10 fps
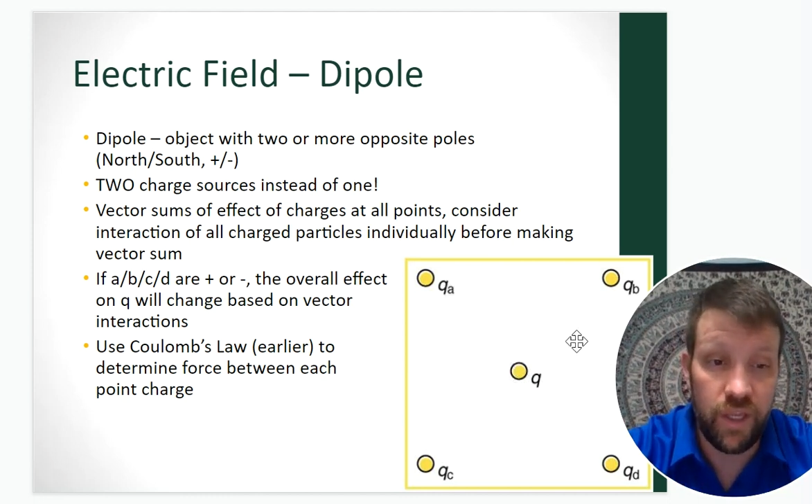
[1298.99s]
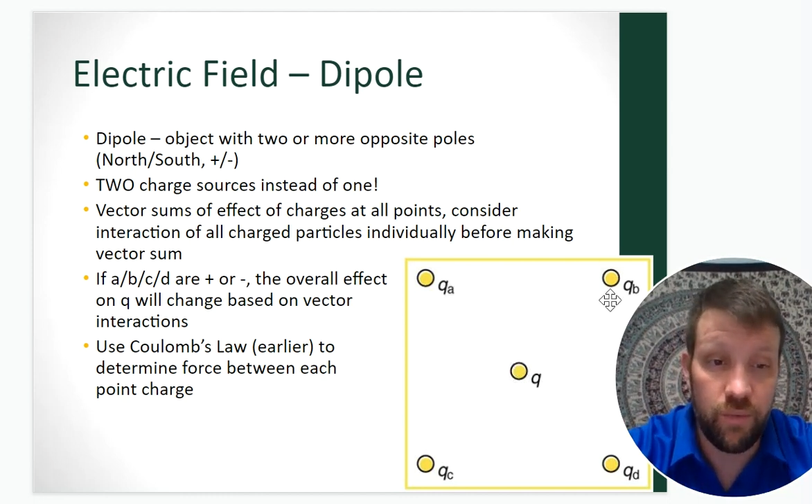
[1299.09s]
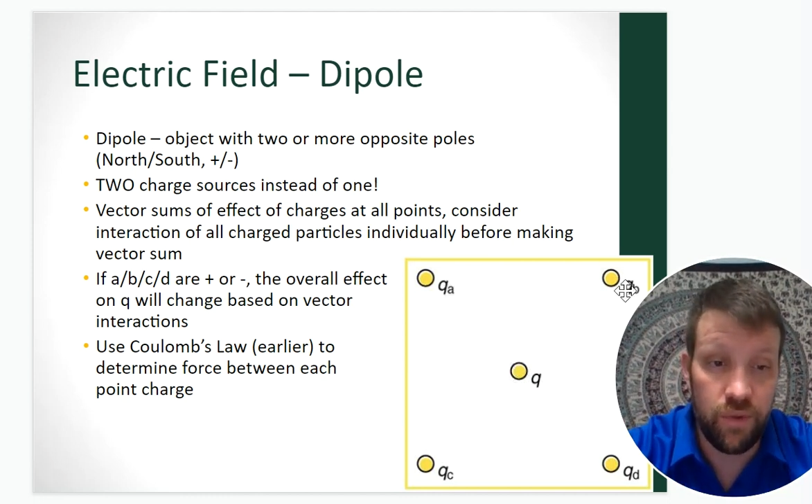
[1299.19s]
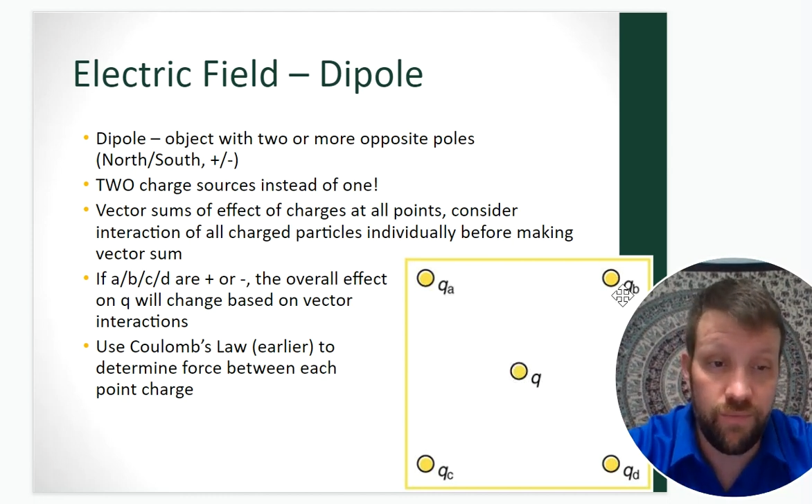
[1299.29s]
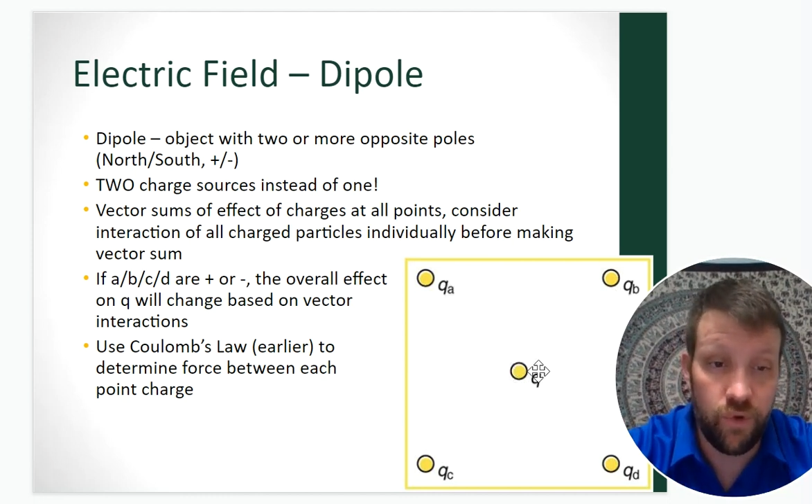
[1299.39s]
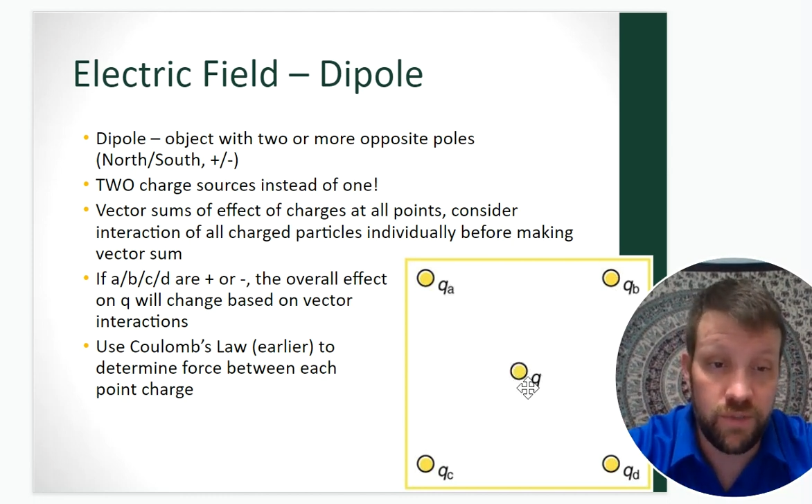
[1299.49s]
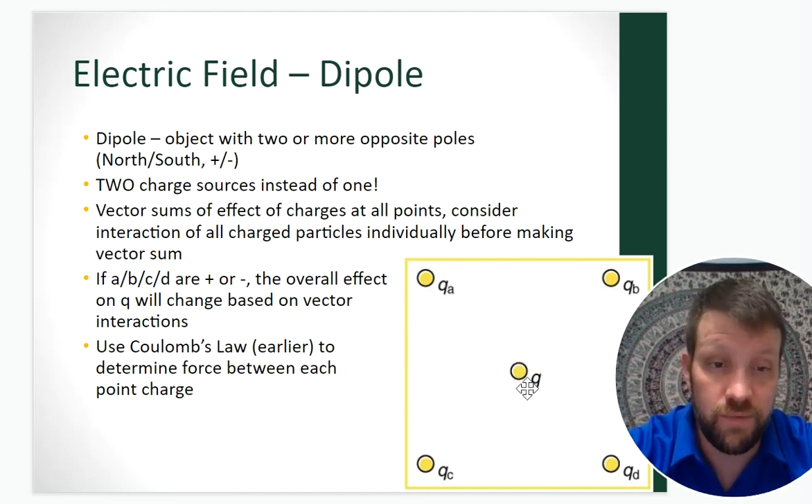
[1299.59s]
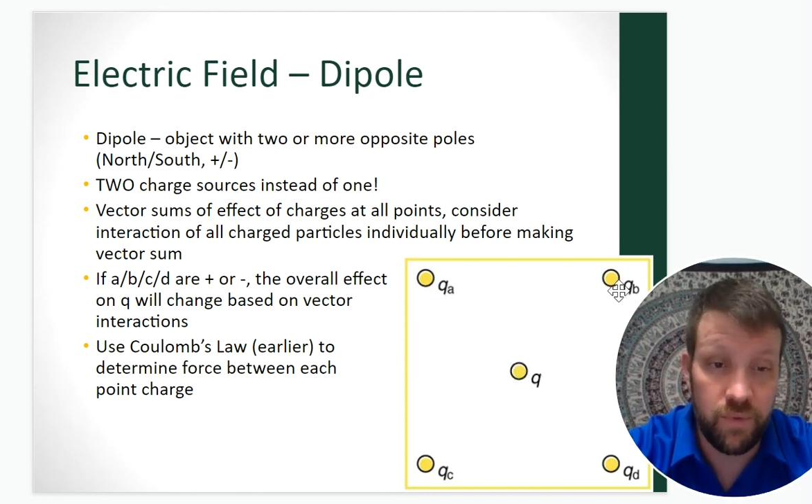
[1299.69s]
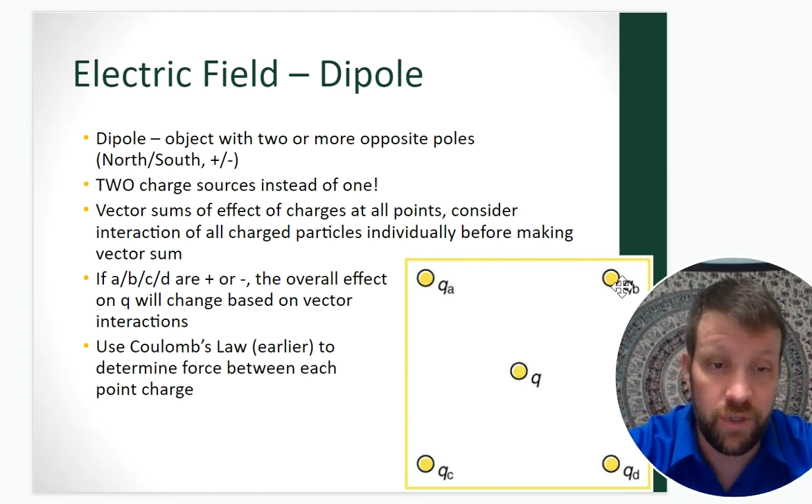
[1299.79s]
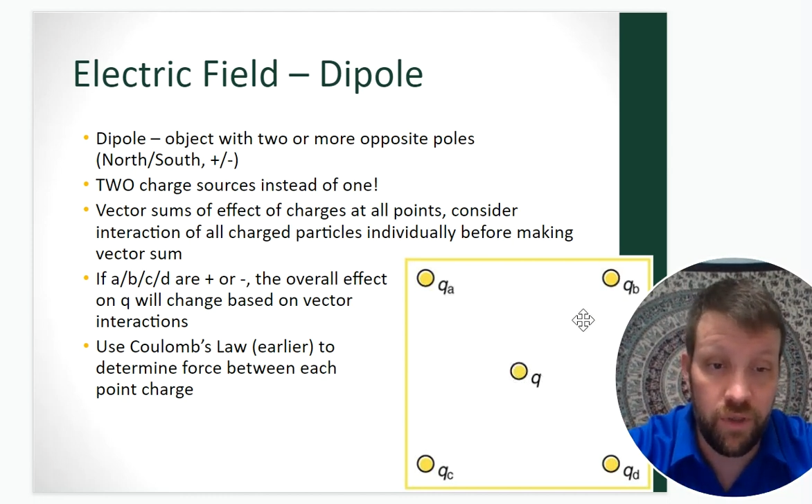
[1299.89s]
equal the force
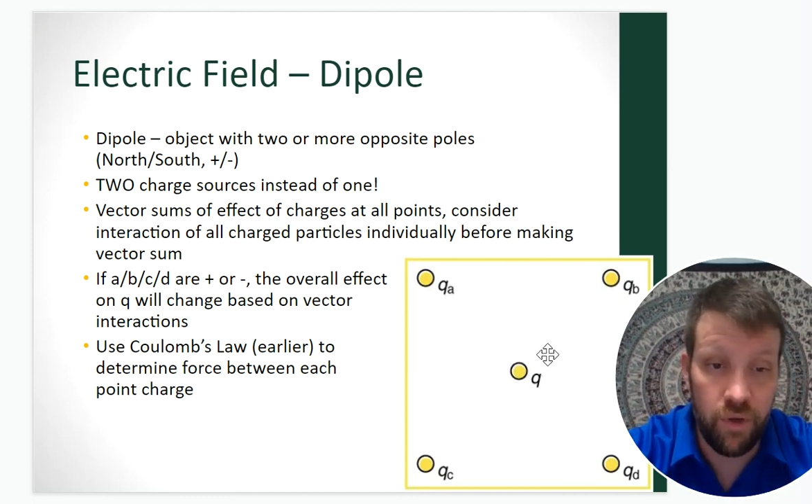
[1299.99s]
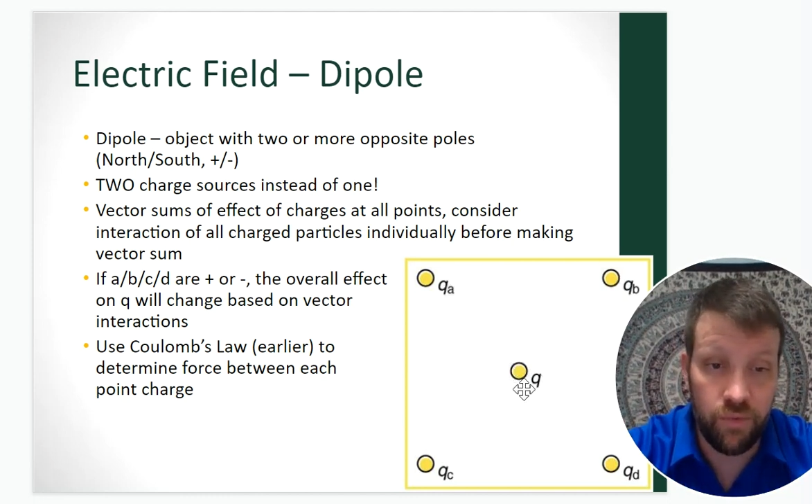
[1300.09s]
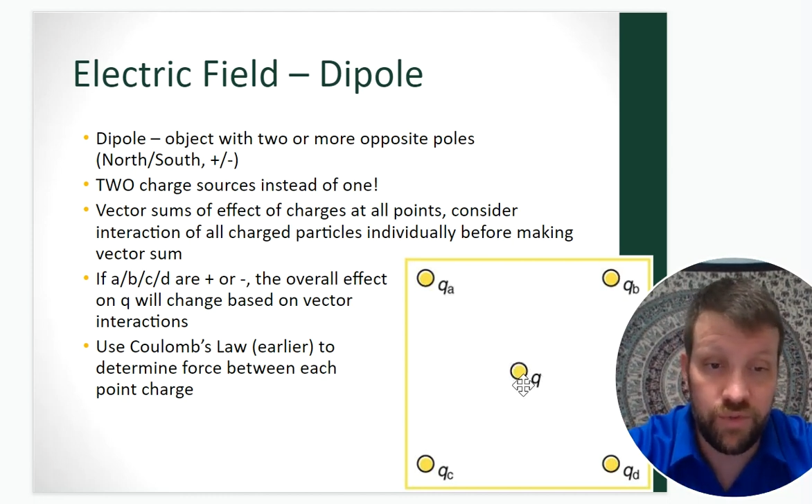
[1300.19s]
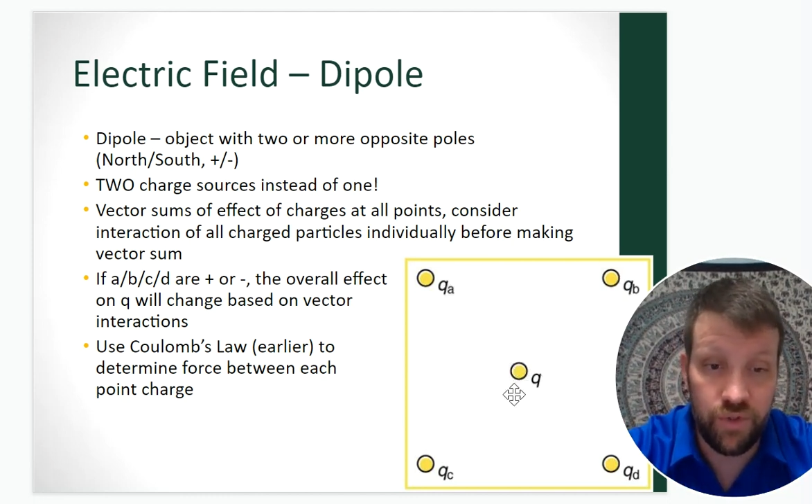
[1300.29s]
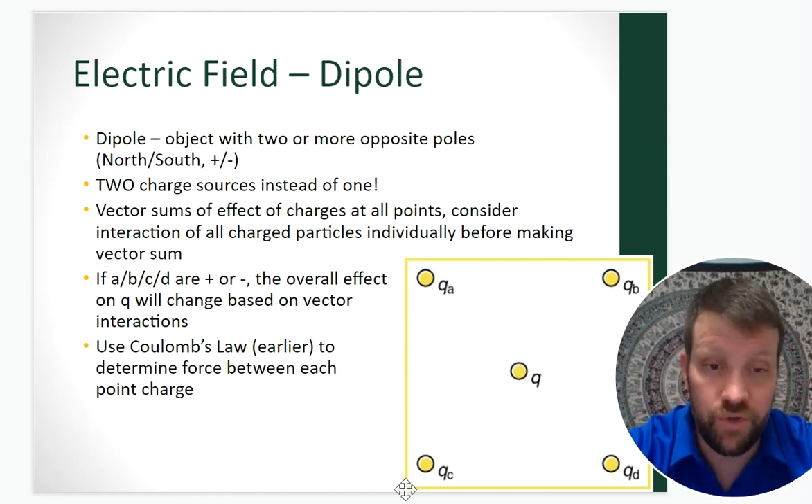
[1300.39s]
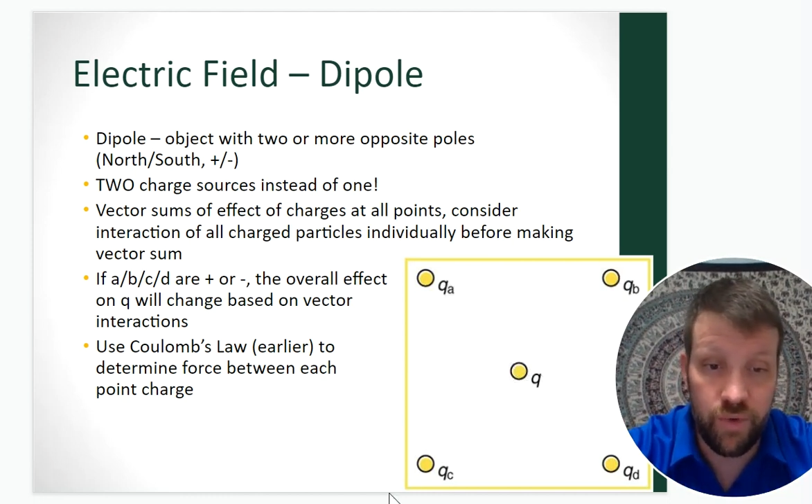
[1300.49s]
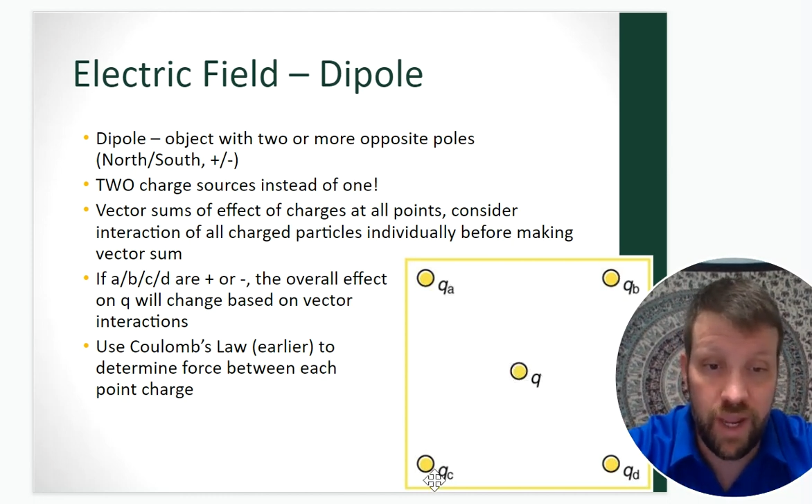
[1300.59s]
between those two,